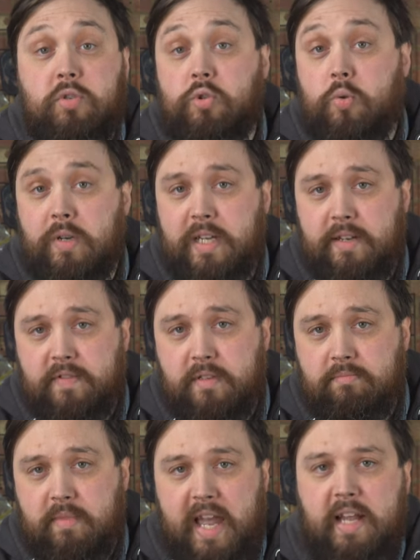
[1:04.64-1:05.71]
short-lived
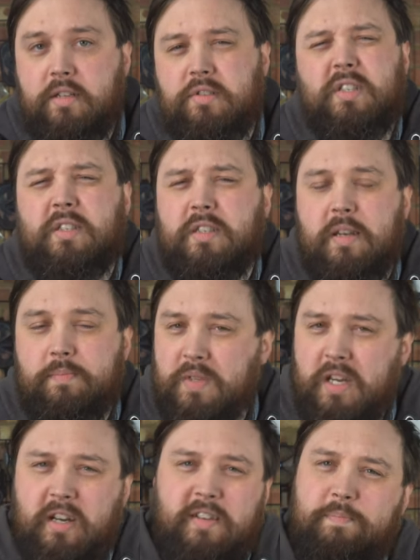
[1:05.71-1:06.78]
and just some
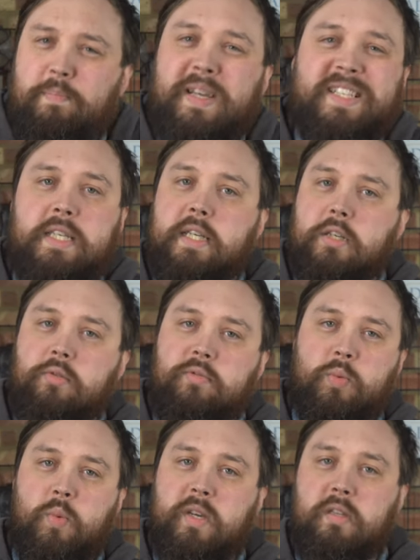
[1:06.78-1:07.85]
kind of mixed
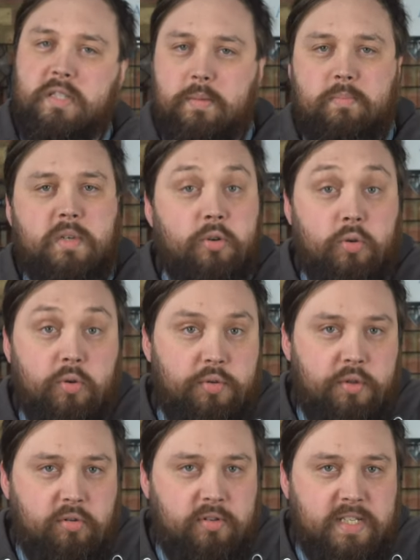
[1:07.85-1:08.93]
signals, with some local
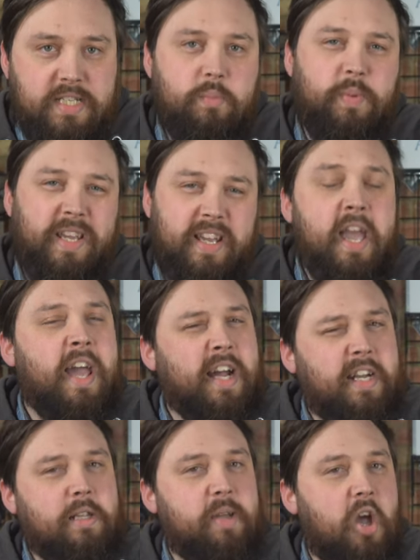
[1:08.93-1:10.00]
authorities being a
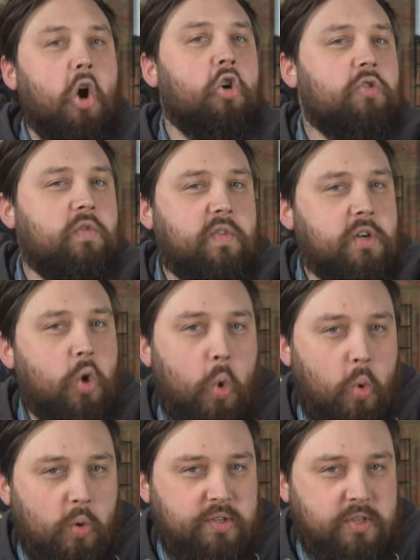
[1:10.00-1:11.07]
little bit
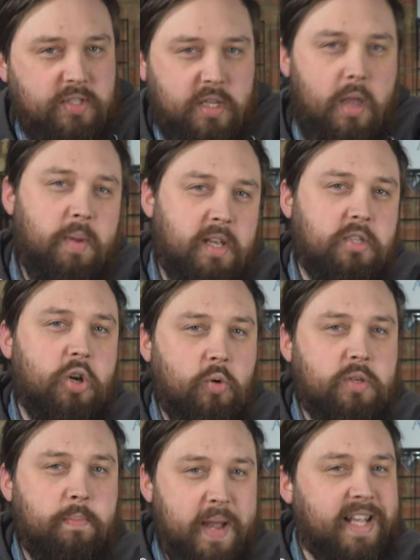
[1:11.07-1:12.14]
over-cautious. They're being told
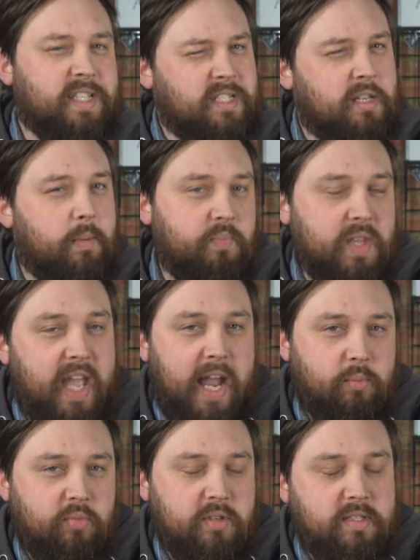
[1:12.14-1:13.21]
to ban some
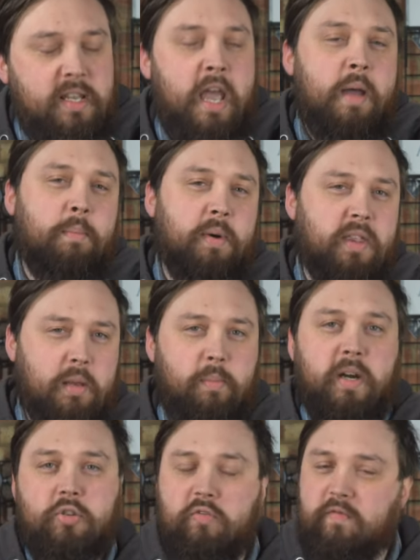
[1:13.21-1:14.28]
cameras, but they
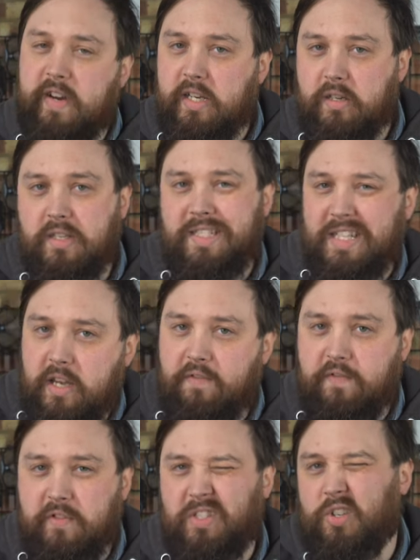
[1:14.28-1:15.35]
might not recognize the
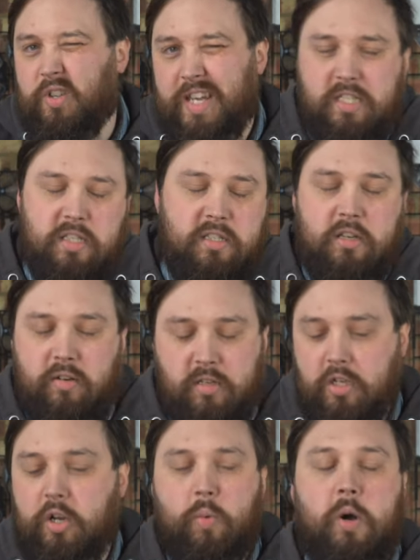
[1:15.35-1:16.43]
difference, so they're just going, you
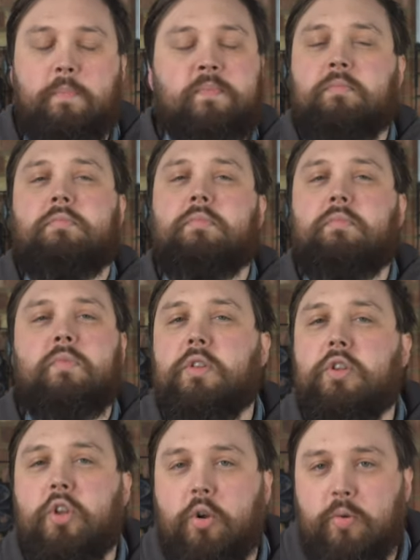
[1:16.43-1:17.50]
know what,
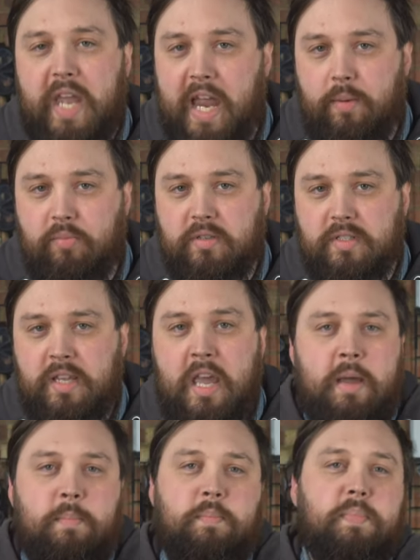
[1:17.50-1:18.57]
no cameras,
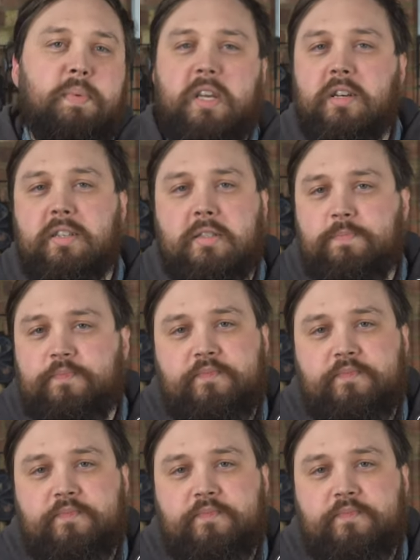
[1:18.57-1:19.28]
because